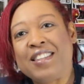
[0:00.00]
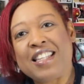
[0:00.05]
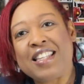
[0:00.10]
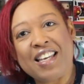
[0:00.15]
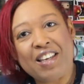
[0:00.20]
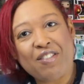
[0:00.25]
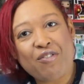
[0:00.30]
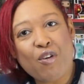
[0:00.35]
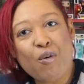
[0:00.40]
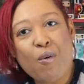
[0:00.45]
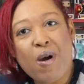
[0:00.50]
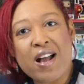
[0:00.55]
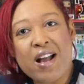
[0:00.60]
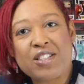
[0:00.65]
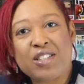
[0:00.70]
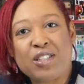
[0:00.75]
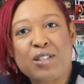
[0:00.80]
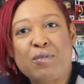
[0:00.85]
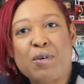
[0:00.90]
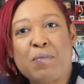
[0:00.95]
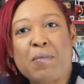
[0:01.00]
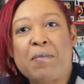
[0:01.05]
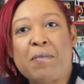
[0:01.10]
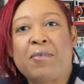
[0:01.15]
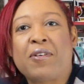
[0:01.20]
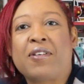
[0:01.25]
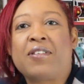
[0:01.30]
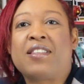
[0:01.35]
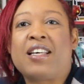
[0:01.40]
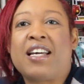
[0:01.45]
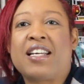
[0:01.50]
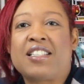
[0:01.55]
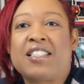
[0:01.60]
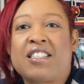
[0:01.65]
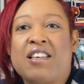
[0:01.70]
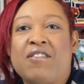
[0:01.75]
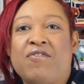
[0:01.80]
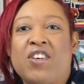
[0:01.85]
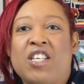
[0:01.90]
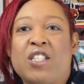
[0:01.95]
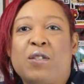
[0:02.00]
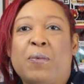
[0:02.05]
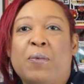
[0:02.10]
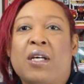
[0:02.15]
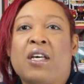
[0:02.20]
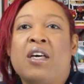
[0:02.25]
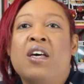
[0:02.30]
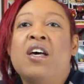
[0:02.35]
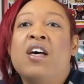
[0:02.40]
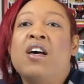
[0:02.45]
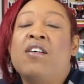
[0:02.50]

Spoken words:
Thank you for watching. Remember, like us on Facebook,